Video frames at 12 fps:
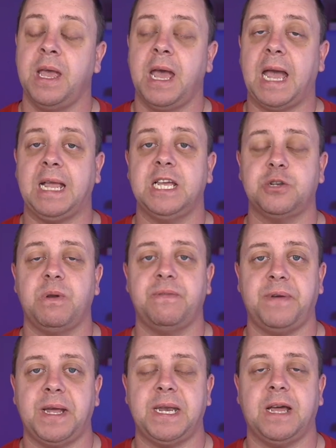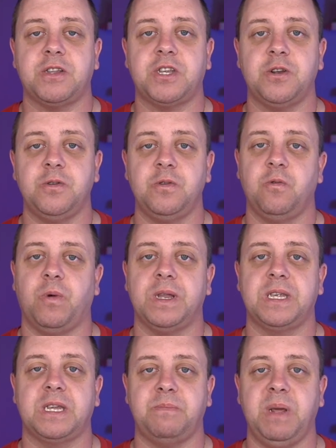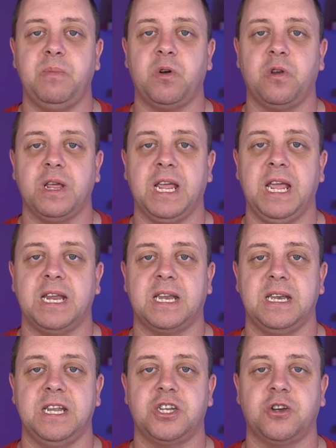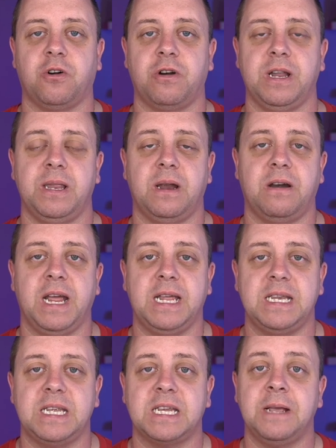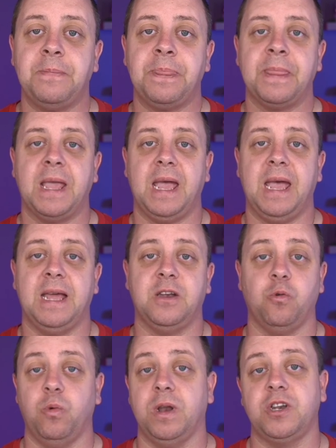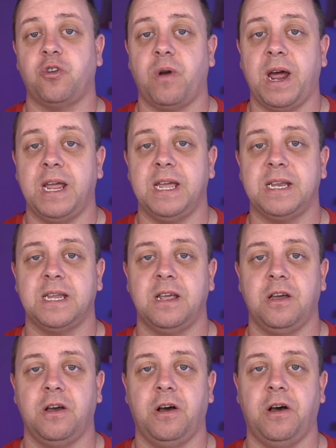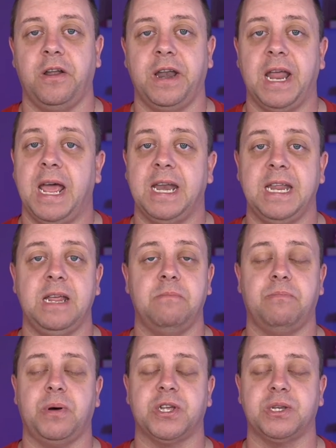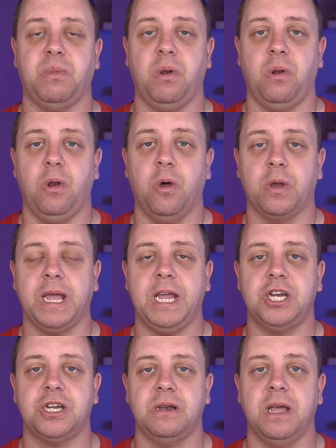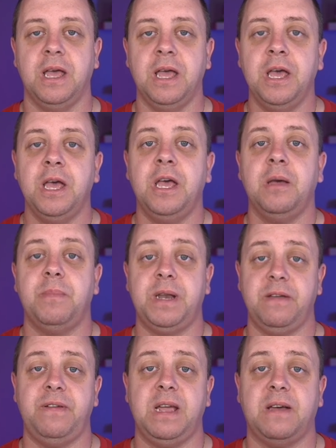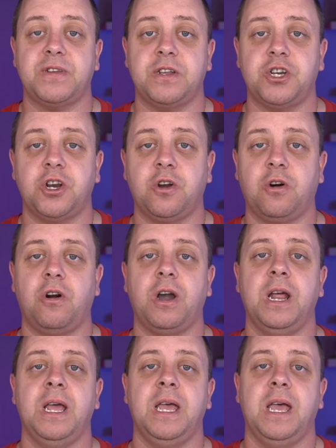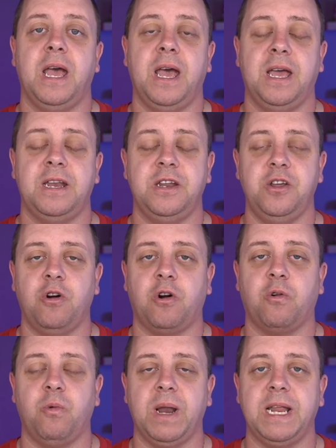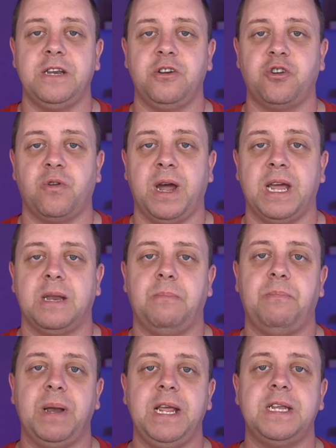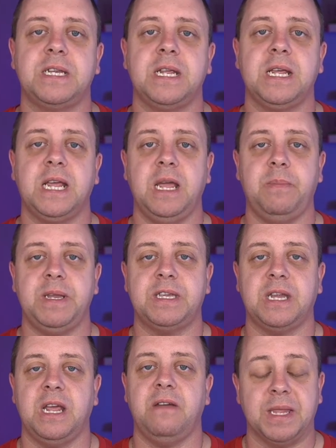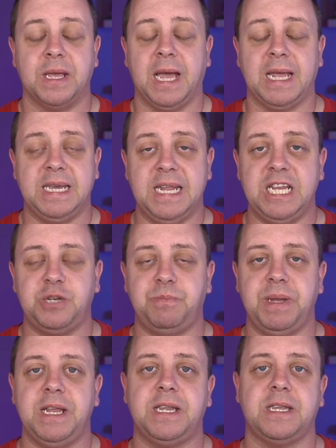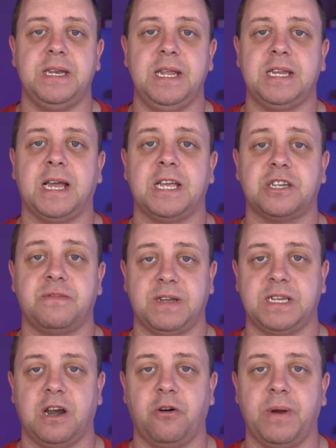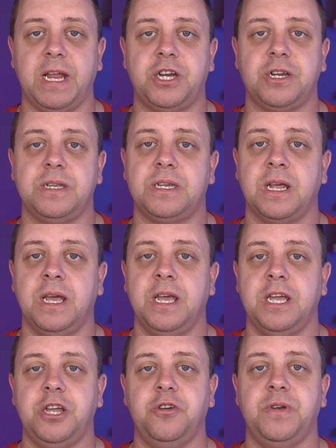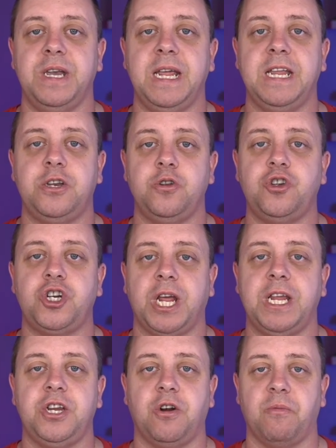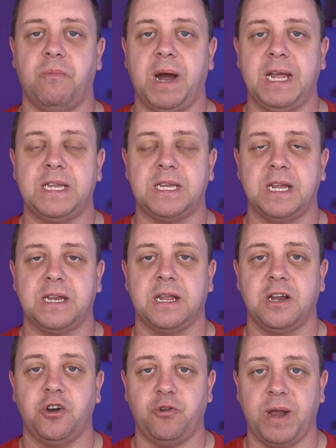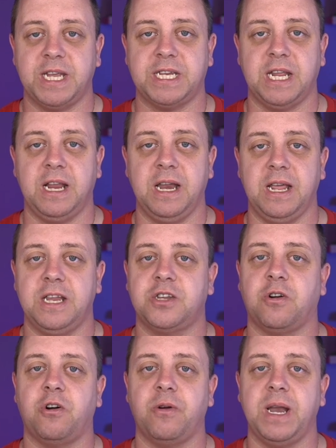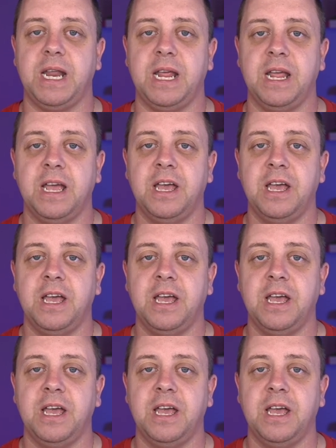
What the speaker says: I guess we'll find out soon once people get this car in their hands and we'll try it on any possible location. But if you have such a car and you are willing to try it, please keep it safe. At these speeds, these kinds of accelerations, you need to change your mindset drastically. It's already